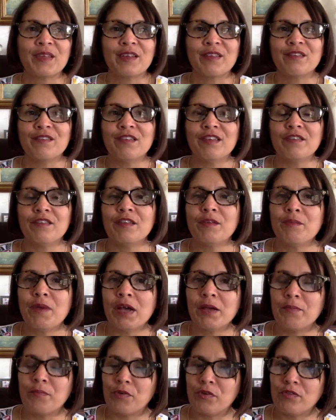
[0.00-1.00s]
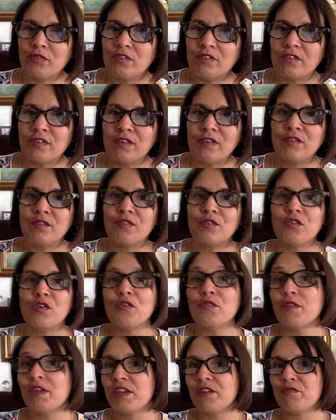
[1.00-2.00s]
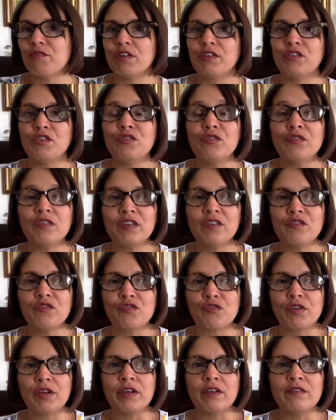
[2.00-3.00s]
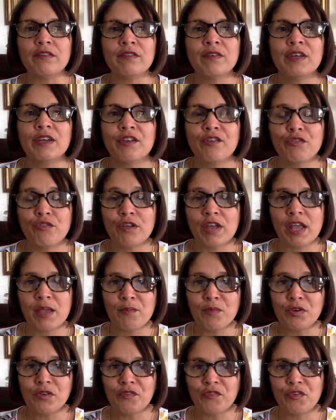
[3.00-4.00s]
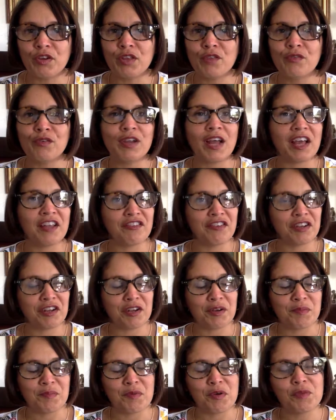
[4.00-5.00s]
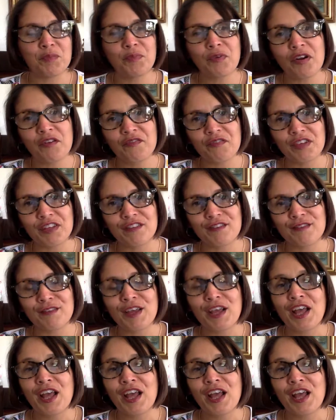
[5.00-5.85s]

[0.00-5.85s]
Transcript: systemize processes so they reduce their stress, create more freedom, and generate more profits.